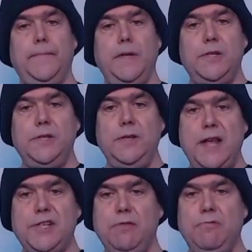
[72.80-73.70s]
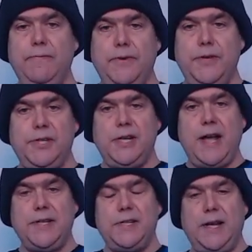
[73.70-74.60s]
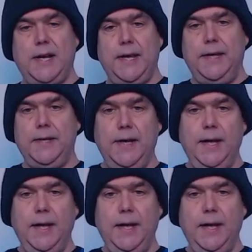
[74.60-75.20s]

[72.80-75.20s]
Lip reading: So that's the reverse cascade,